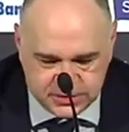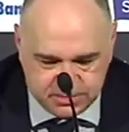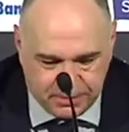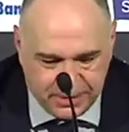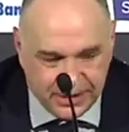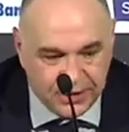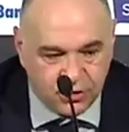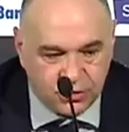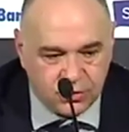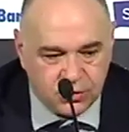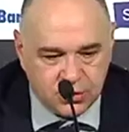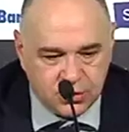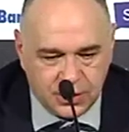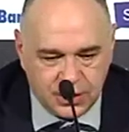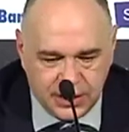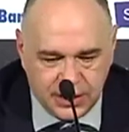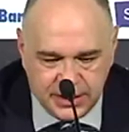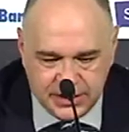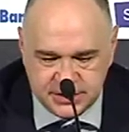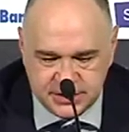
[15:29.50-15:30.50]

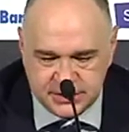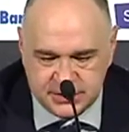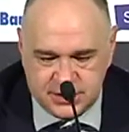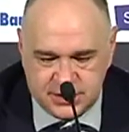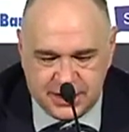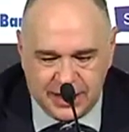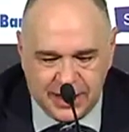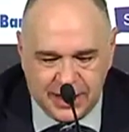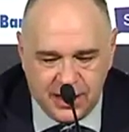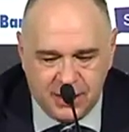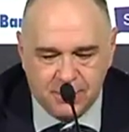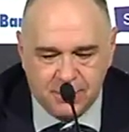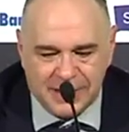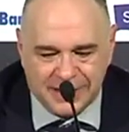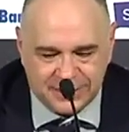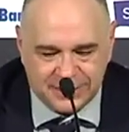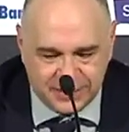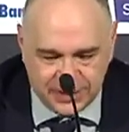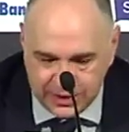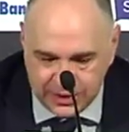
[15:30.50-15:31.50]
intelligent enough to know it,
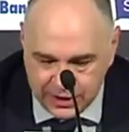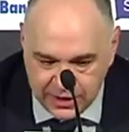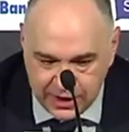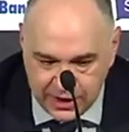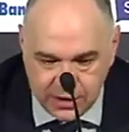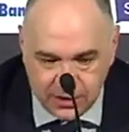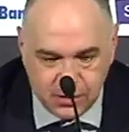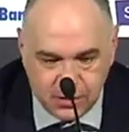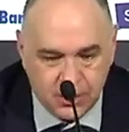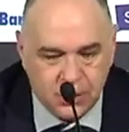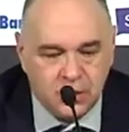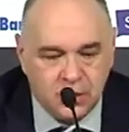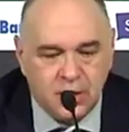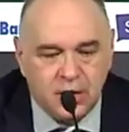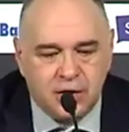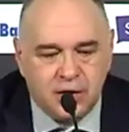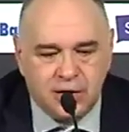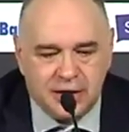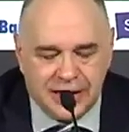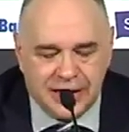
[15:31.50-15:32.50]
and the only
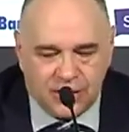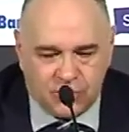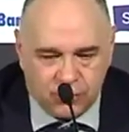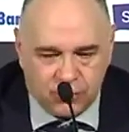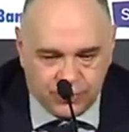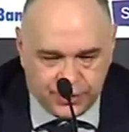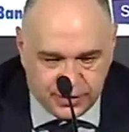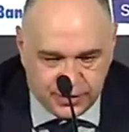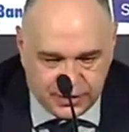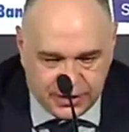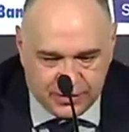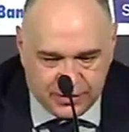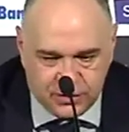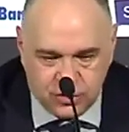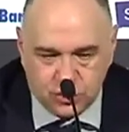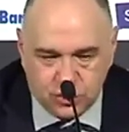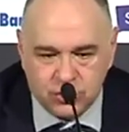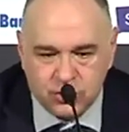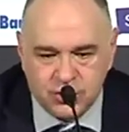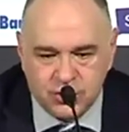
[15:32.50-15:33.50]
thing I hope is that
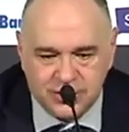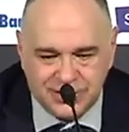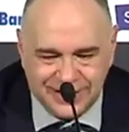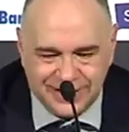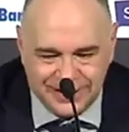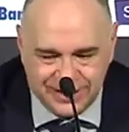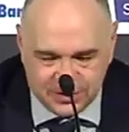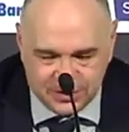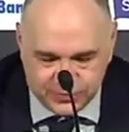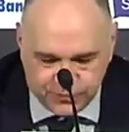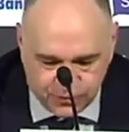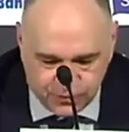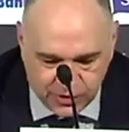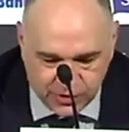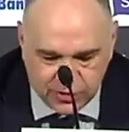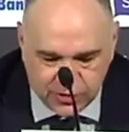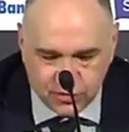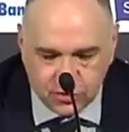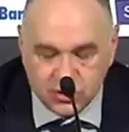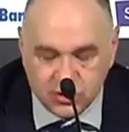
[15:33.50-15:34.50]
he
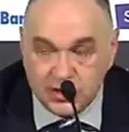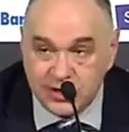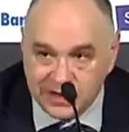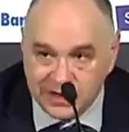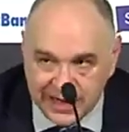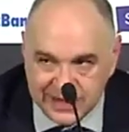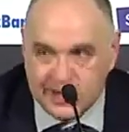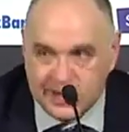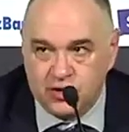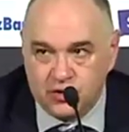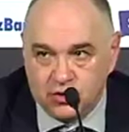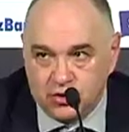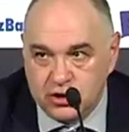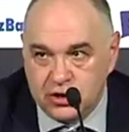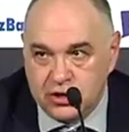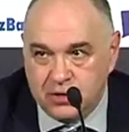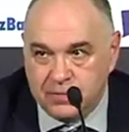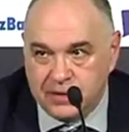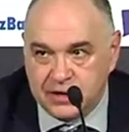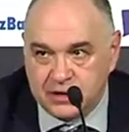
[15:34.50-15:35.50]
is
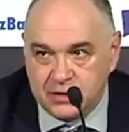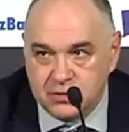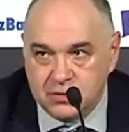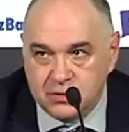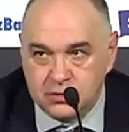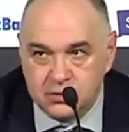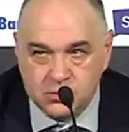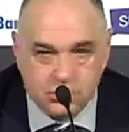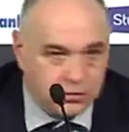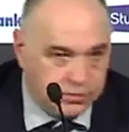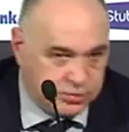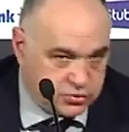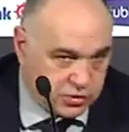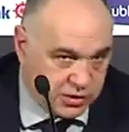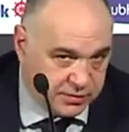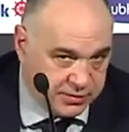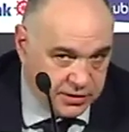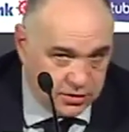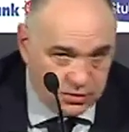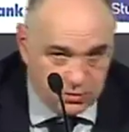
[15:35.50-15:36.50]
concentrated
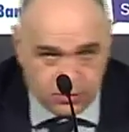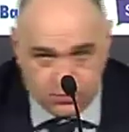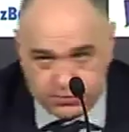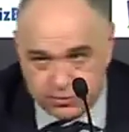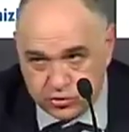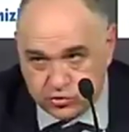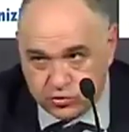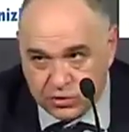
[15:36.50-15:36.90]
and he